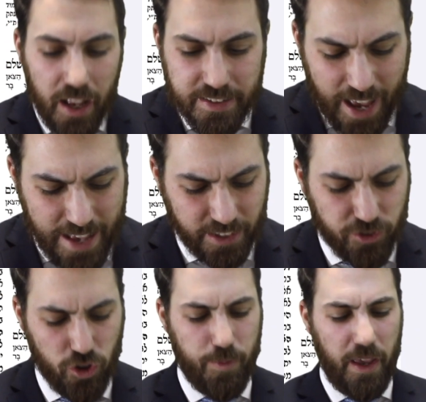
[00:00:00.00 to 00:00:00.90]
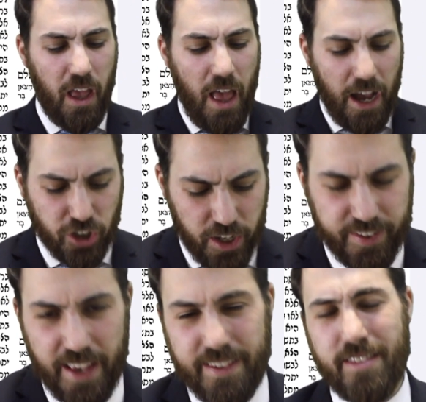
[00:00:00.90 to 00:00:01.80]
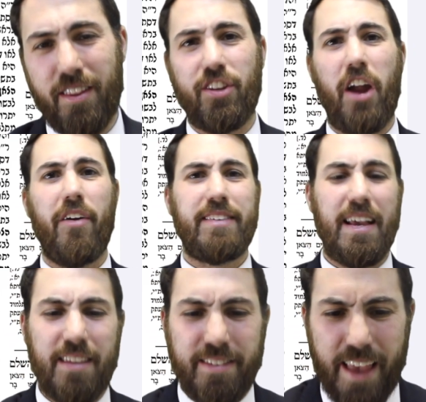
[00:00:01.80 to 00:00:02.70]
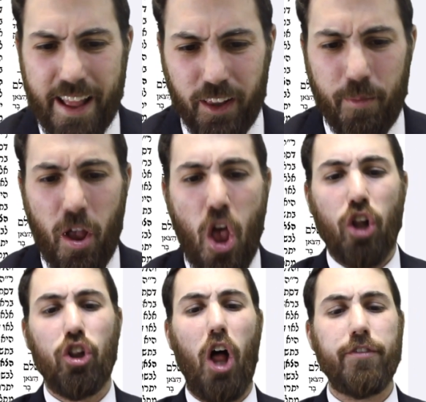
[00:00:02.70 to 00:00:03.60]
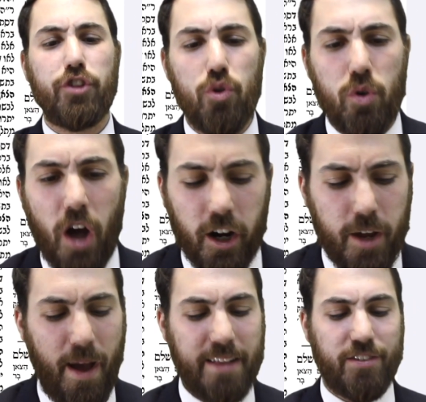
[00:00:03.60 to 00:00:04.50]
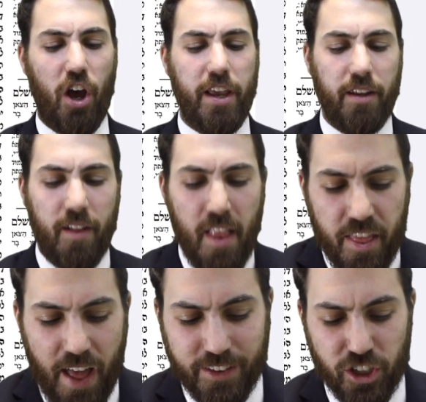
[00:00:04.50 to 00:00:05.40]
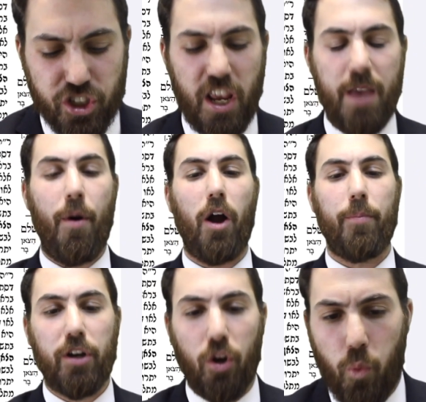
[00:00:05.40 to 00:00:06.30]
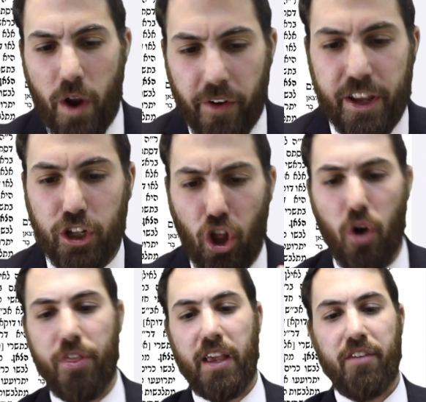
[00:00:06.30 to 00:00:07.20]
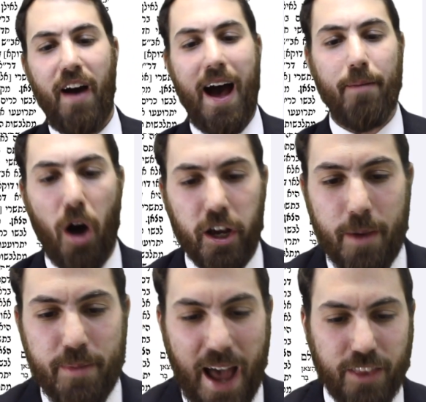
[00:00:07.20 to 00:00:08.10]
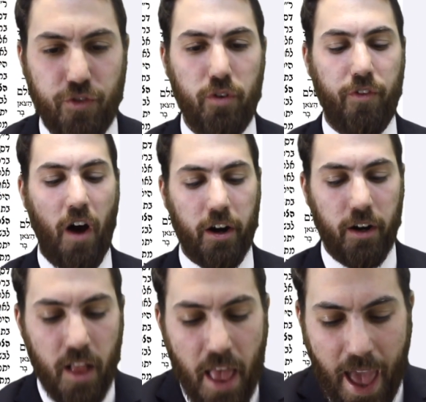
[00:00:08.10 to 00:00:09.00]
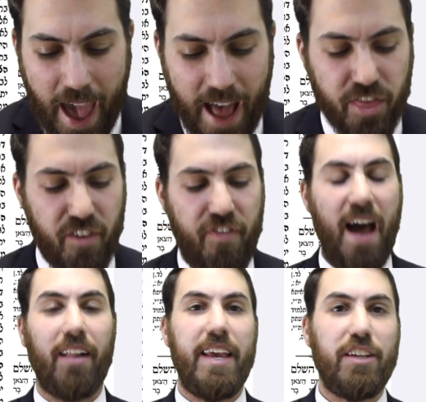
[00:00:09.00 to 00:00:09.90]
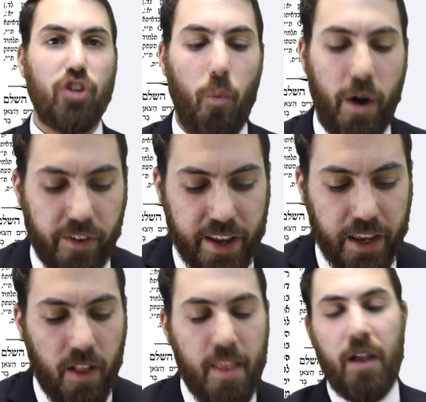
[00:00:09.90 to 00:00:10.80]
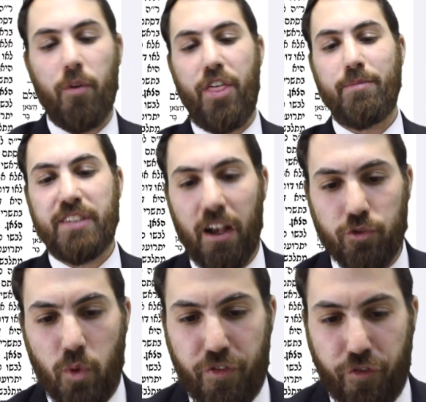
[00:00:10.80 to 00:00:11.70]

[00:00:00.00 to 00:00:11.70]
It says, excuse me, I shouldn't say it says in the Torah, it says in Tehillim, "Love shu karim atzayin, that the sheep are wearing clothing, va'amakim yatvu var, and the valleys are wearing themselves with